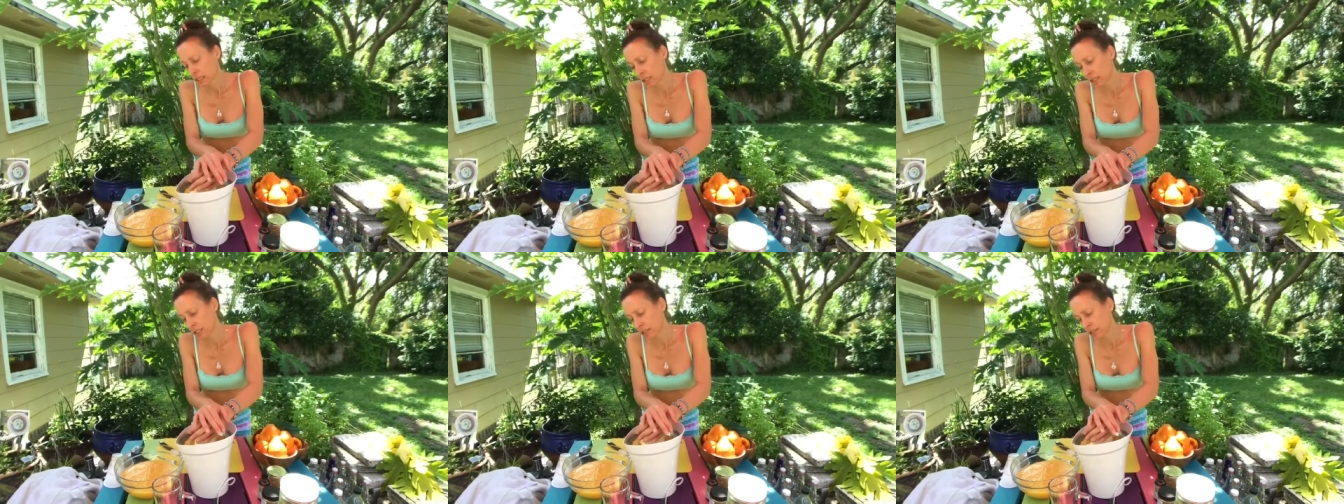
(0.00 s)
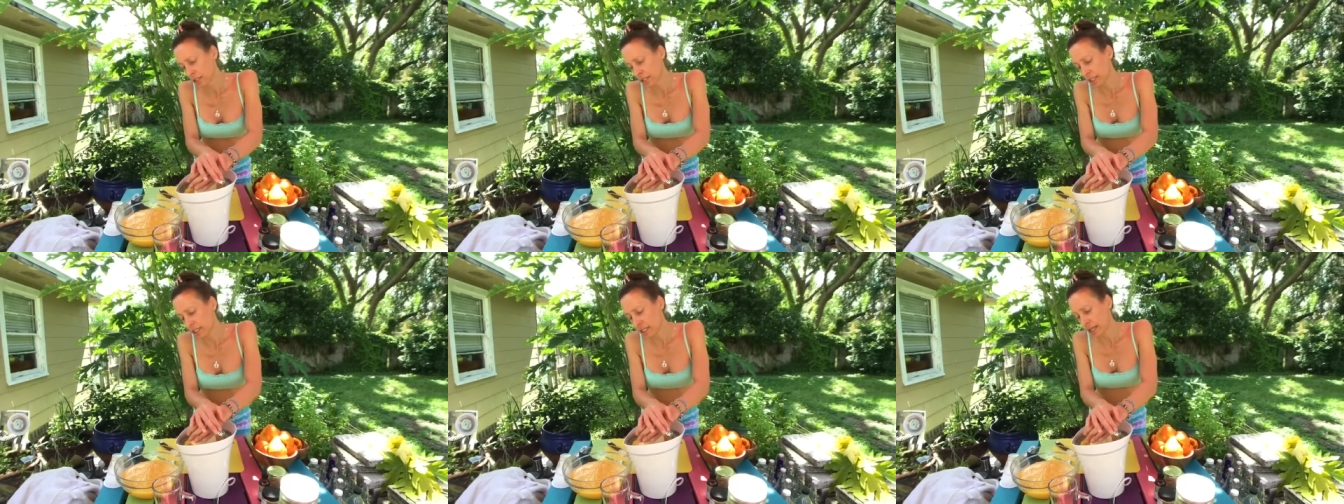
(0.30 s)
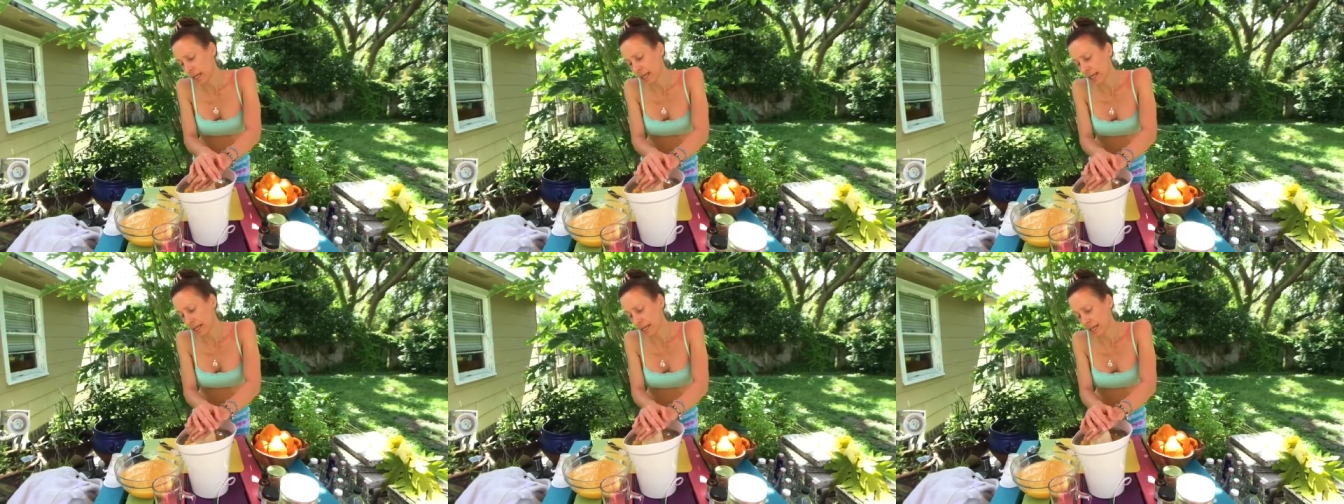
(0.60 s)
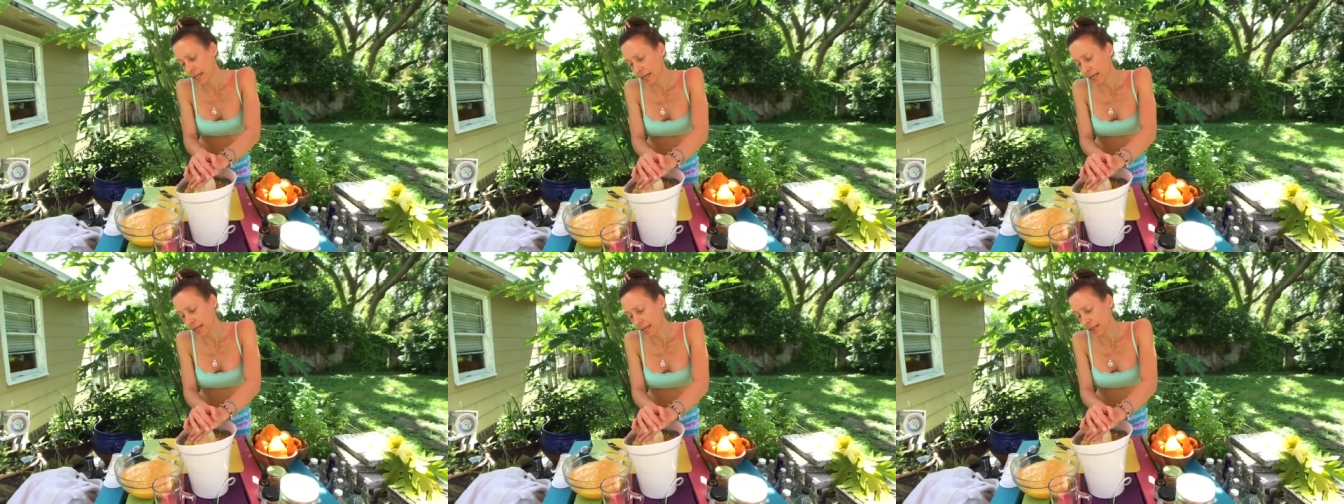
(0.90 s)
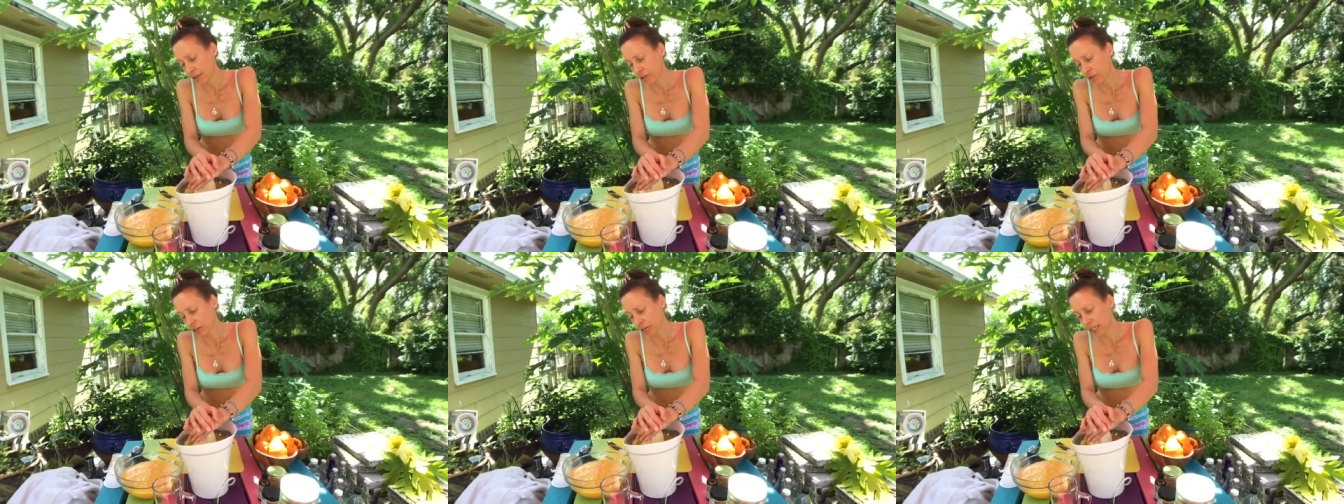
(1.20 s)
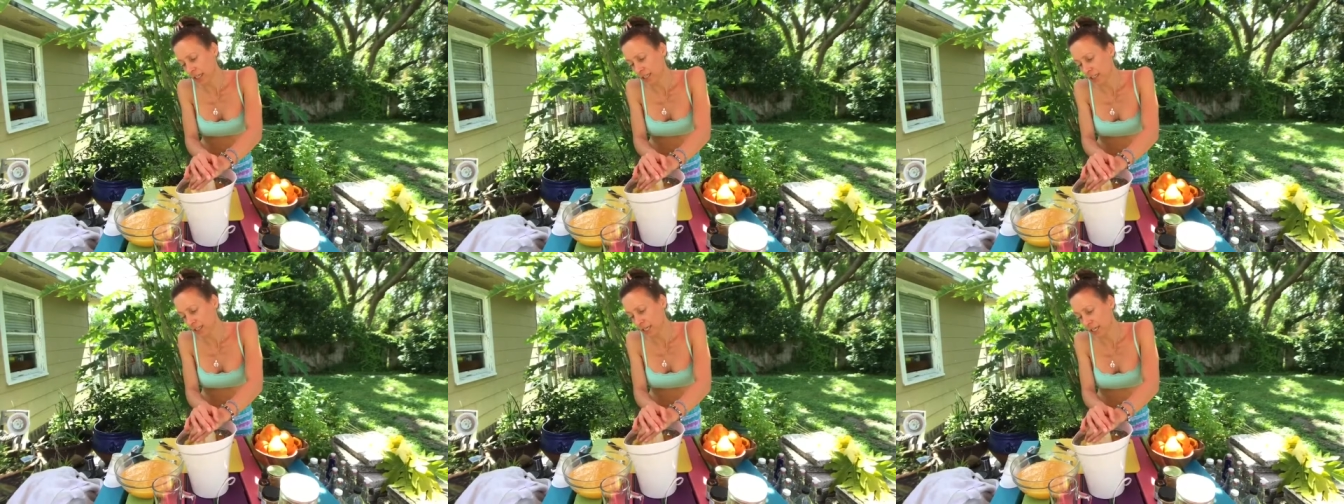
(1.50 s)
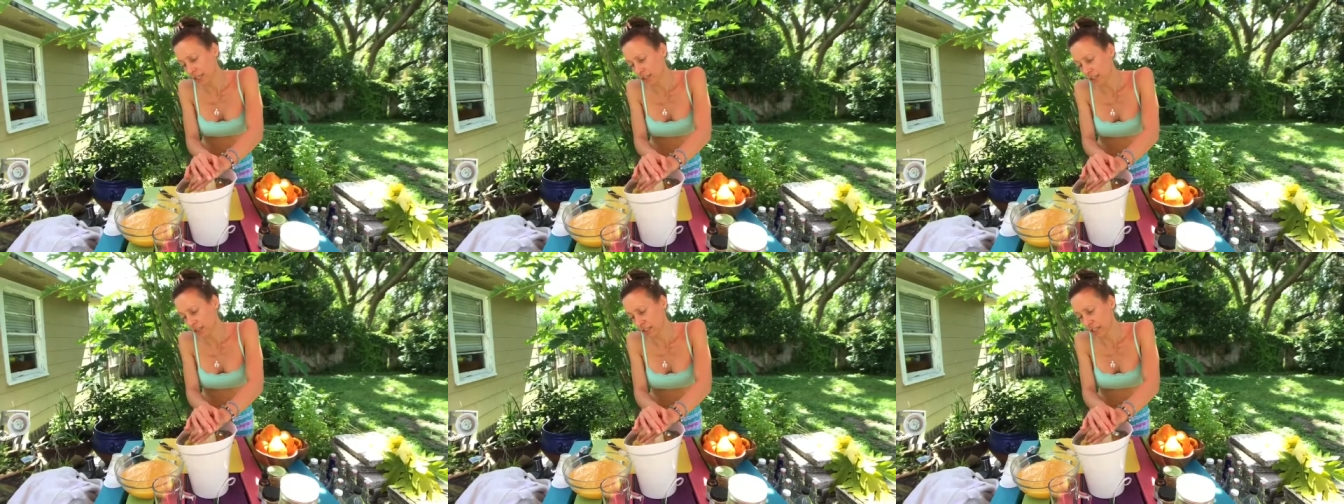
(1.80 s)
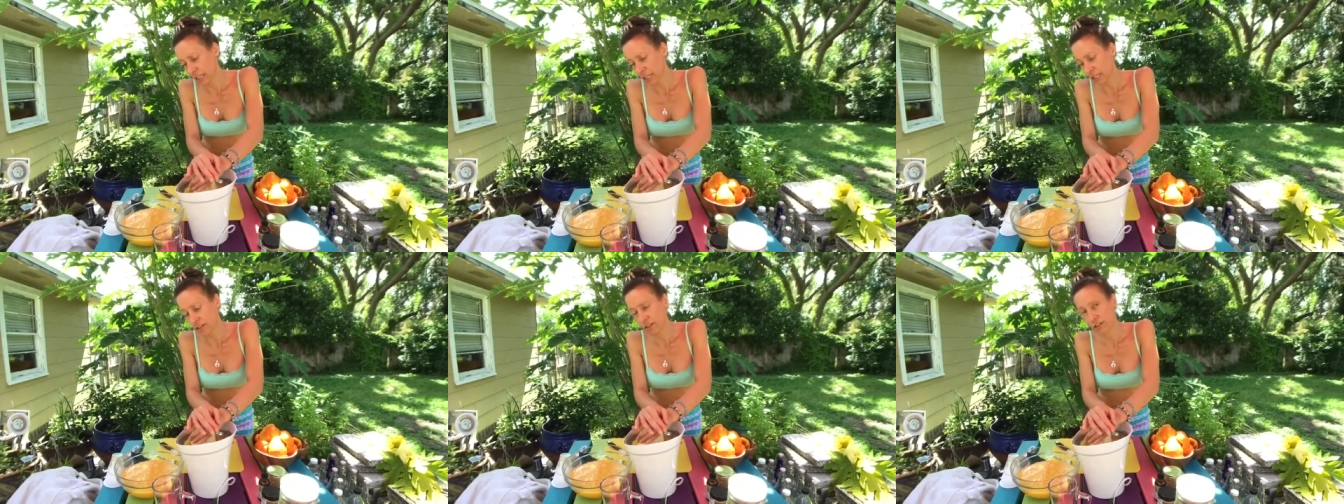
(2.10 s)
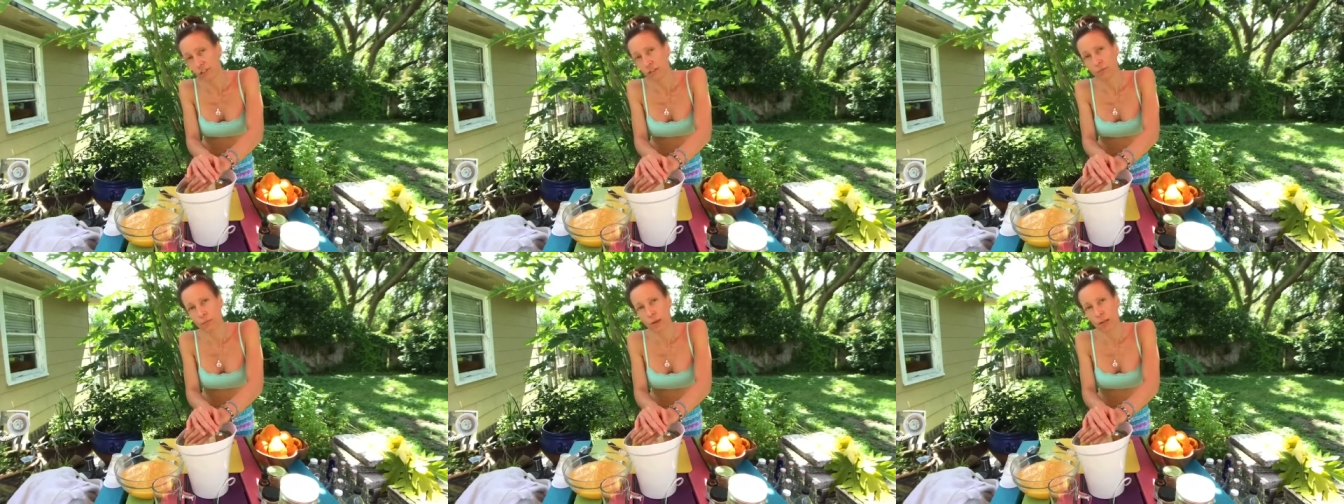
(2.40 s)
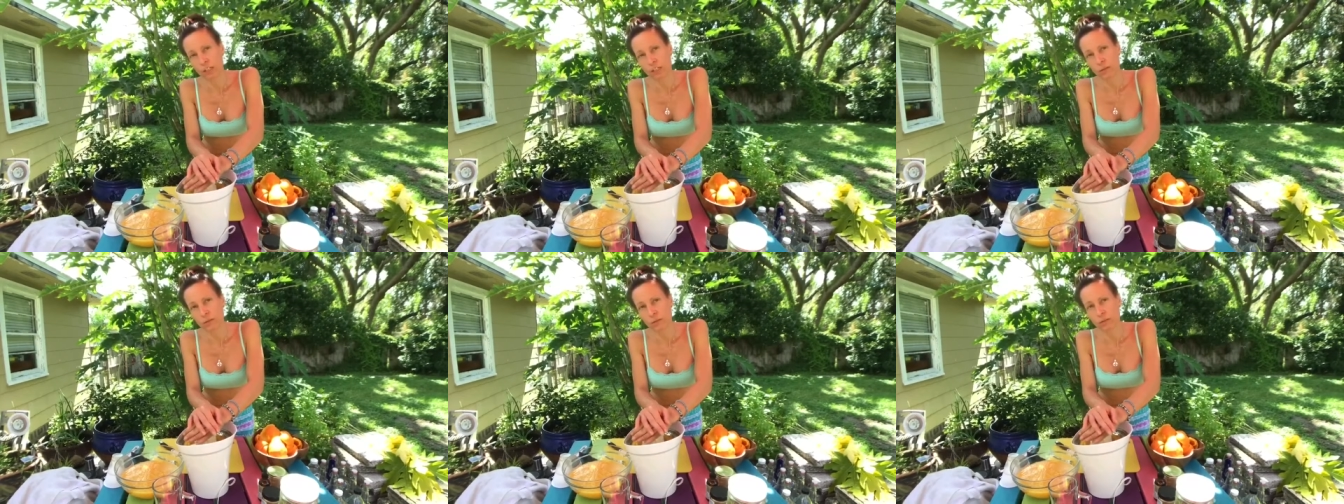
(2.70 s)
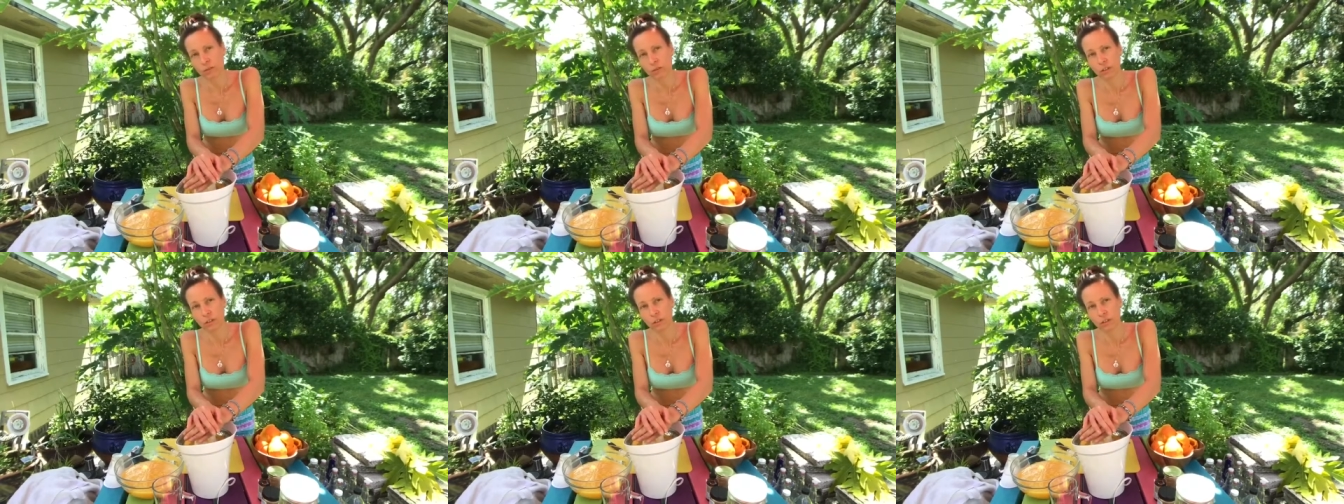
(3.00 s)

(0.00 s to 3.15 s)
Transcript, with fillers: you know, I try to stay as engaged as possible.